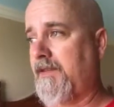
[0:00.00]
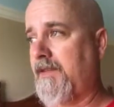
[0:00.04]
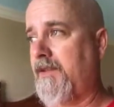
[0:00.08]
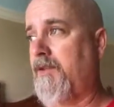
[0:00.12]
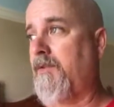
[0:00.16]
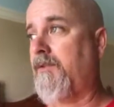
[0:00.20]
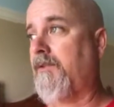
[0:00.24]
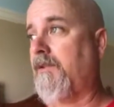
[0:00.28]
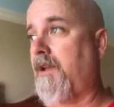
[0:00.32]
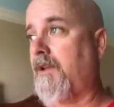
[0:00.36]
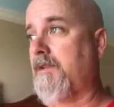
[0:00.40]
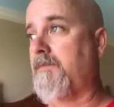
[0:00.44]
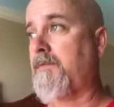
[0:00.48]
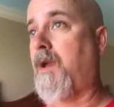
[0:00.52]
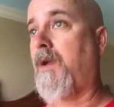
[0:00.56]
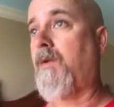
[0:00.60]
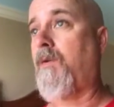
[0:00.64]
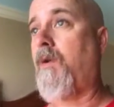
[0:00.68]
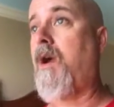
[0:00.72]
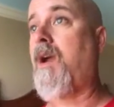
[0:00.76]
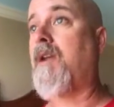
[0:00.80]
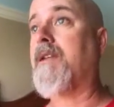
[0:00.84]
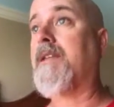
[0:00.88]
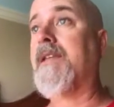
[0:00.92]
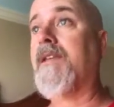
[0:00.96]
utilize my
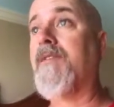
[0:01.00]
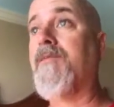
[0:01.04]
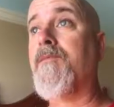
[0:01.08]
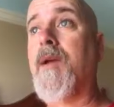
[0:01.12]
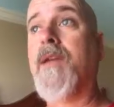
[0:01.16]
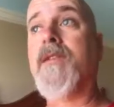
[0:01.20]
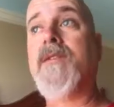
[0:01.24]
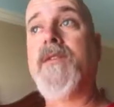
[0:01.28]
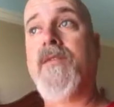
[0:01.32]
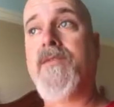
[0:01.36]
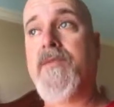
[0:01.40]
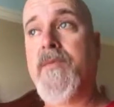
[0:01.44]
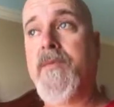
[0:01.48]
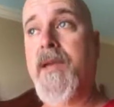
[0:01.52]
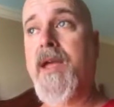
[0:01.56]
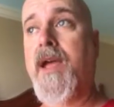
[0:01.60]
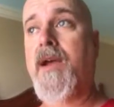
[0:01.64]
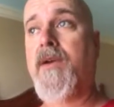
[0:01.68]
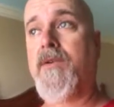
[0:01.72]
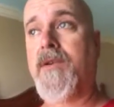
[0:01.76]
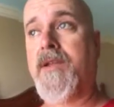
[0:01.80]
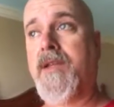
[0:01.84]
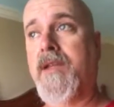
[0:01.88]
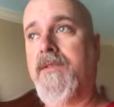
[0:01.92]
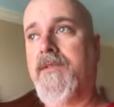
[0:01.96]
why to give myself the
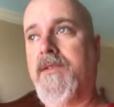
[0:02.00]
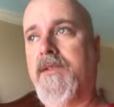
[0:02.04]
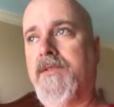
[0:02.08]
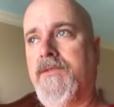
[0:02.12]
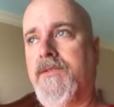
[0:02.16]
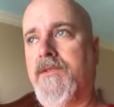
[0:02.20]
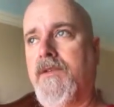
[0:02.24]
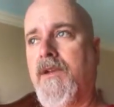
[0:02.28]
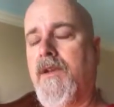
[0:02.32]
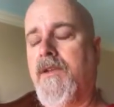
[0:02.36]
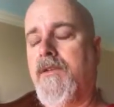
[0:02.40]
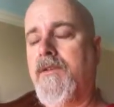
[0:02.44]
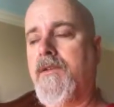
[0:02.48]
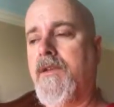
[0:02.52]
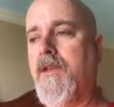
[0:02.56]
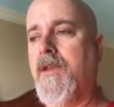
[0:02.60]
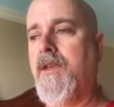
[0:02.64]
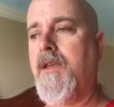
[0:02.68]
power to get things done.